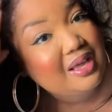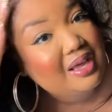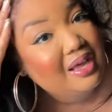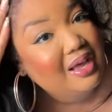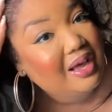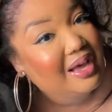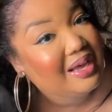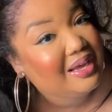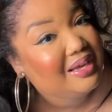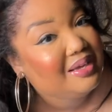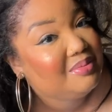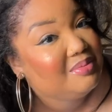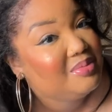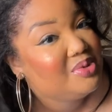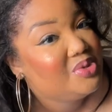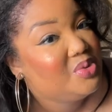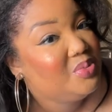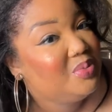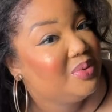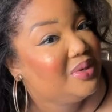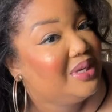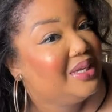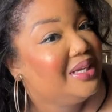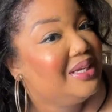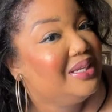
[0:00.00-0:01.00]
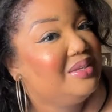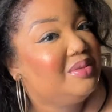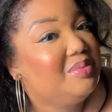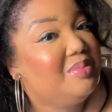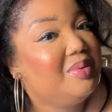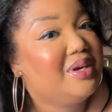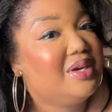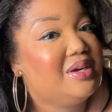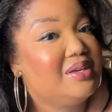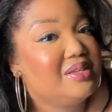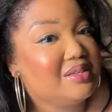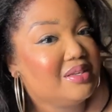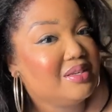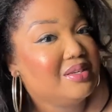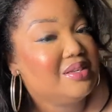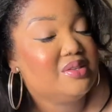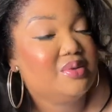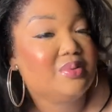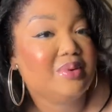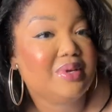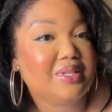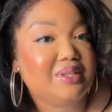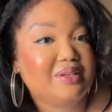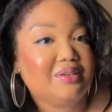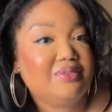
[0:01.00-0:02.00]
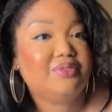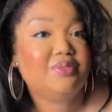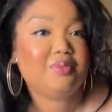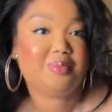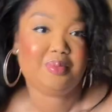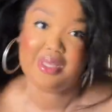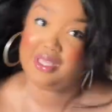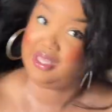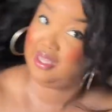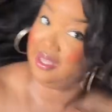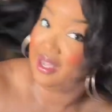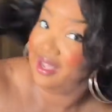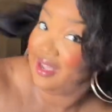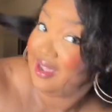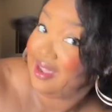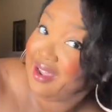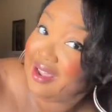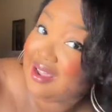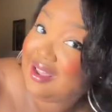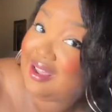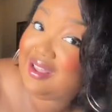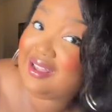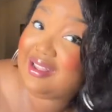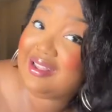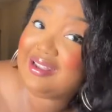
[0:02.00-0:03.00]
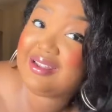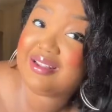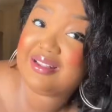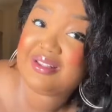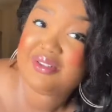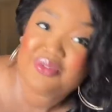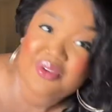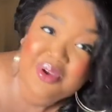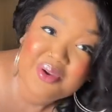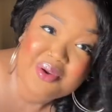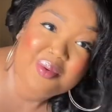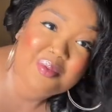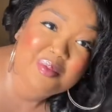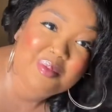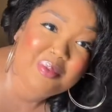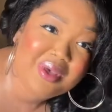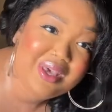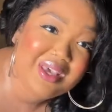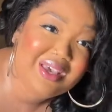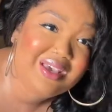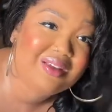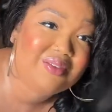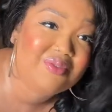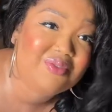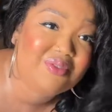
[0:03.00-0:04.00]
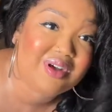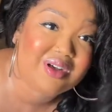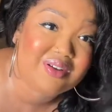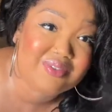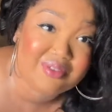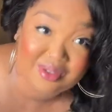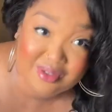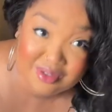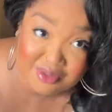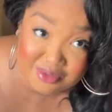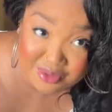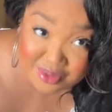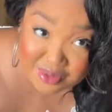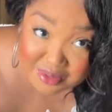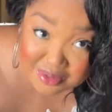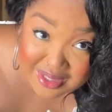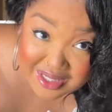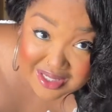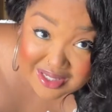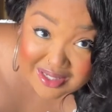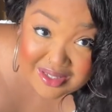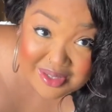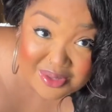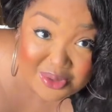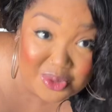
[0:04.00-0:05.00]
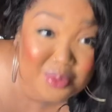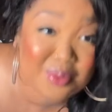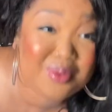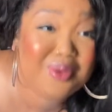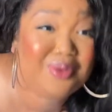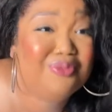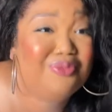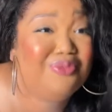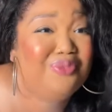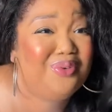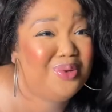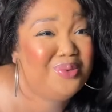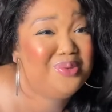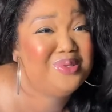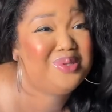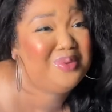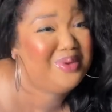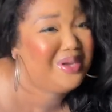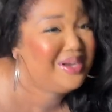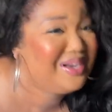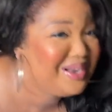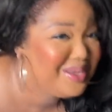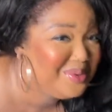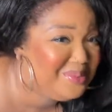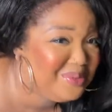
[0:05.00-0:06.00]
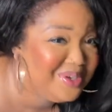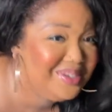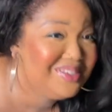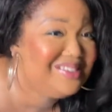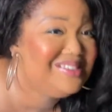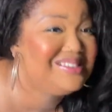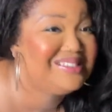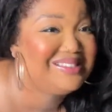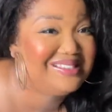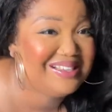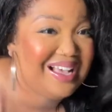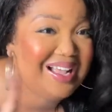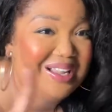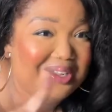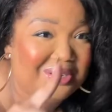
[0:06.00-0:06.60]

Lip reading: I am super late. My cousin is waiting for me. It is very big and vavavoom. Let's just hope it flows the way that I want, because I